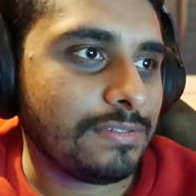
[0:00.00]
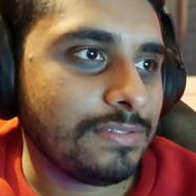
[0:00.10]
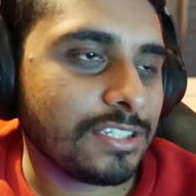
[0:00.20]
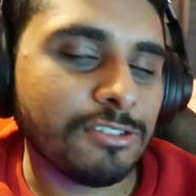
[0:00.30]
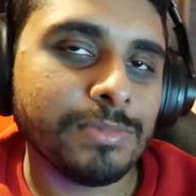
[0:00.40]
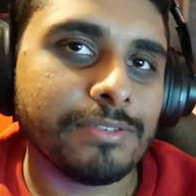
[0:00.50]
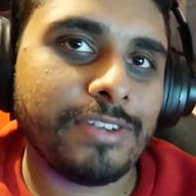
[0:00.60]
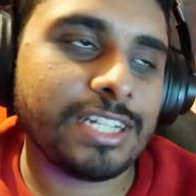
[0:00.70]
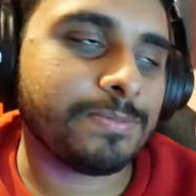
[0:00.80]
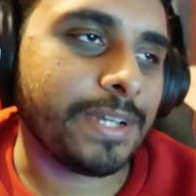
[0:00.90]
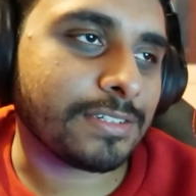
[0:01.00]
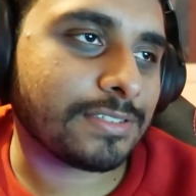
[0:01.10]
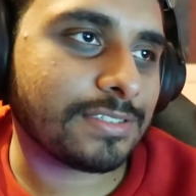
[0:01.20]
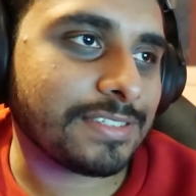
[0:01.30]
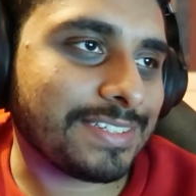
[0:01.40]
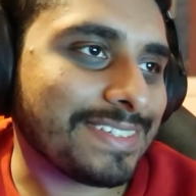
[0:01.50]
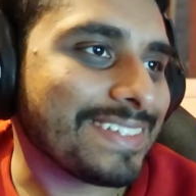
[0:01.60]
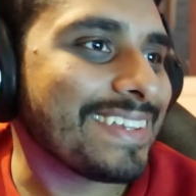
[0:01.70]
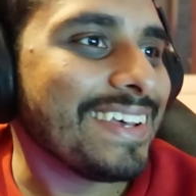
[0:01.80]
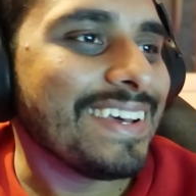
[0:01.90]
It's giving me flashbacks.
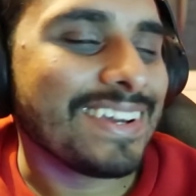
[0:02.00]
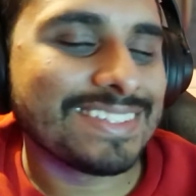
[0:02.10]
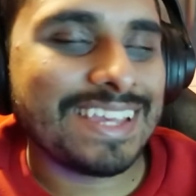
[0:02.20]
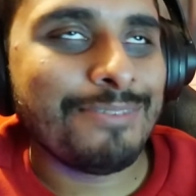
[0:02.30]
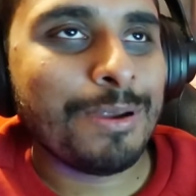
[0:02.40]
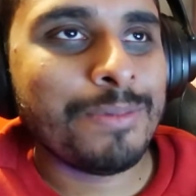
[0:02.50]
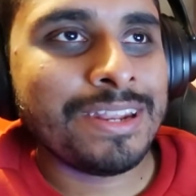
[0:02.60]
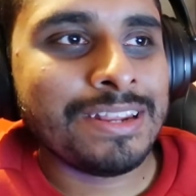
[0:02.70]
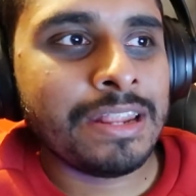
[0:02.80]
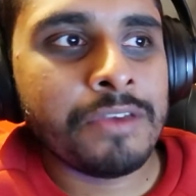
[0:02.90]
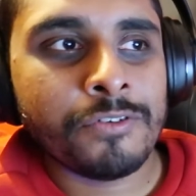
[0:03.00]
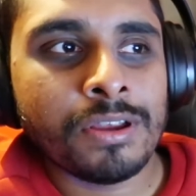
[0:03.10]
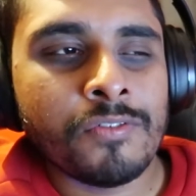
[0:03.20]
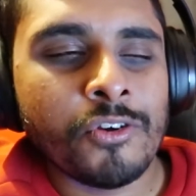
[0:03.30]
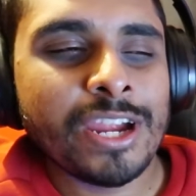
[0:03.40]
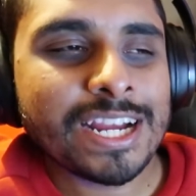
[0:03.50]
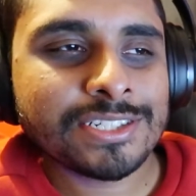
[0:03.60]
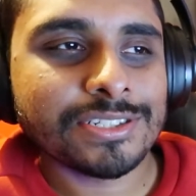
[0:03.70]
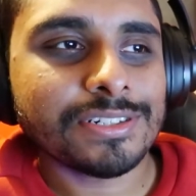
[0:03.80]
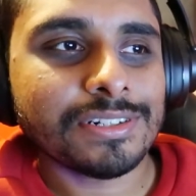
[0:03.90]
Because I remember I did an AFLW
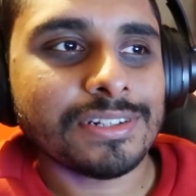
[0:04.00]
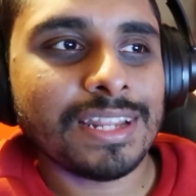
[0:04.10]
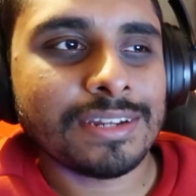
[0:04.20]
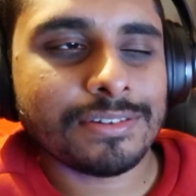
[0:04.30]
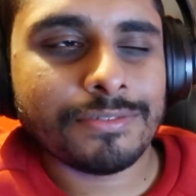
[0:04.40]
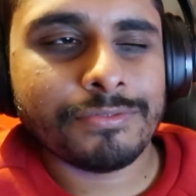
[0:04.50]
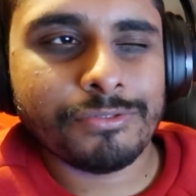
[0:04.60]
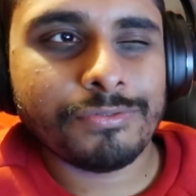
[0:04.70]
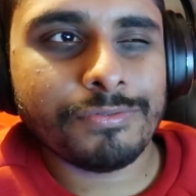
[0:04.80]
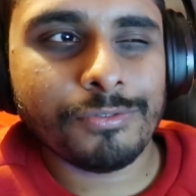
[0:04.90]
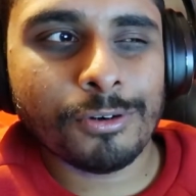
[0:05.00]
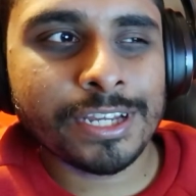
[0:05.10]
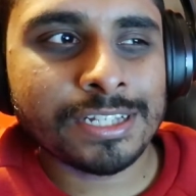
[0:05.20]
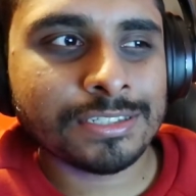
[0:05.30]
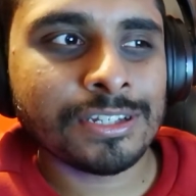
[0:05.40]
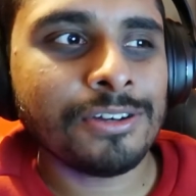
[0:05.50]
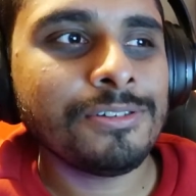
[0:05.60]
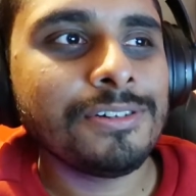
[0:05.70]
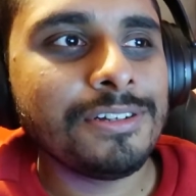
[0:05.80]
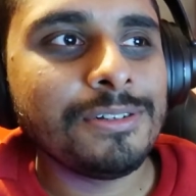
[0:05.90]
reaction like 4 years
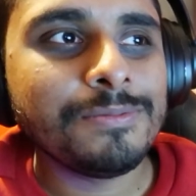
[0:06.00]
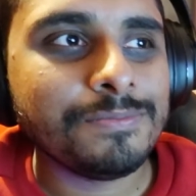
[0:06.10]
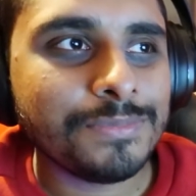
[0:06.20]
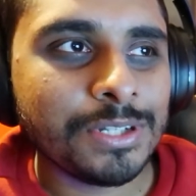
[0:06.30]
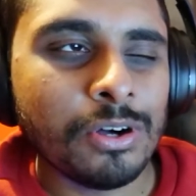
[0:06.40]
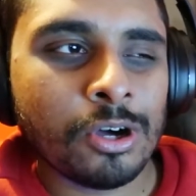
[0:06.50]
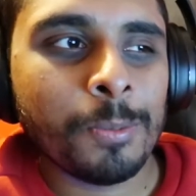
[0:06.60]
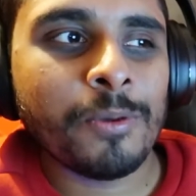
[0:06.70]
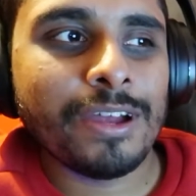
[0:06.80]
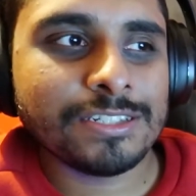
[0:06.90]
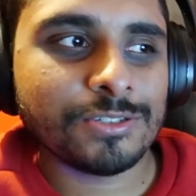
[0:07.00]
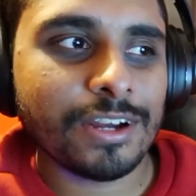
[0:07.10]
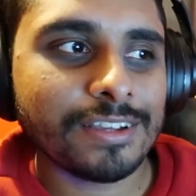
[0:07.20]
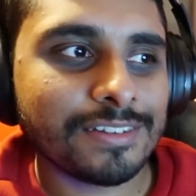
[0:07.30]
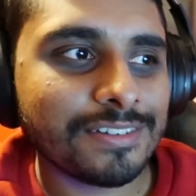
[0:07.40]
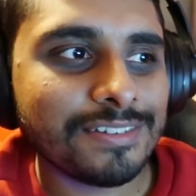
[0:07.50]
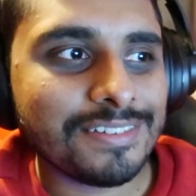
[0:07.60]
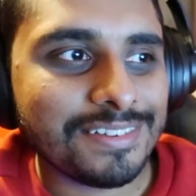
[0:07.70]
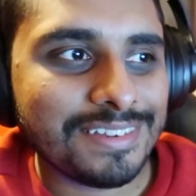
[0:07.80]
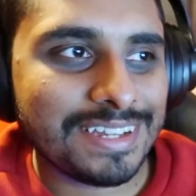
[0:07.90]
ago. Got a copyright strike.
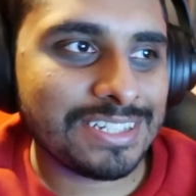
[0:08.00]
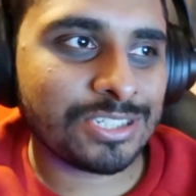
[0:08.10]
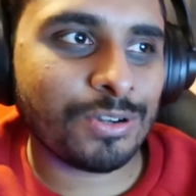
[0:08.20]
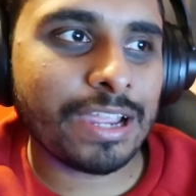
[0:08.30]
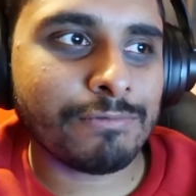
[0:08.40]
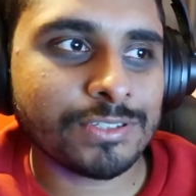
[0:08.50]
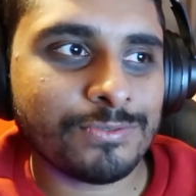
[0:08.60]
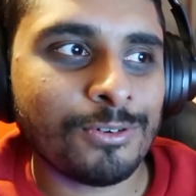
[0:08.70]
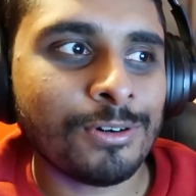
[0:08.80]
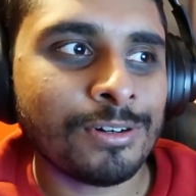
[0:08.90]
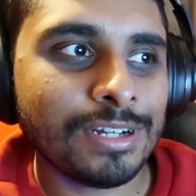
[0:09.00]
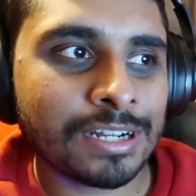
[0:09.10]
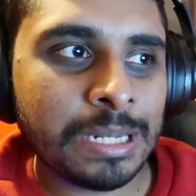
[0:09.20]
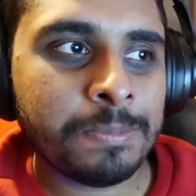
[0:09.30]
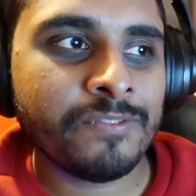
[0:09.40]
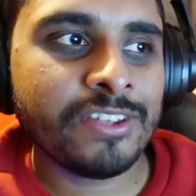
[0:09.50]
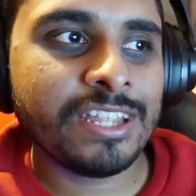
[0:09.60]
And the strike was for a clip of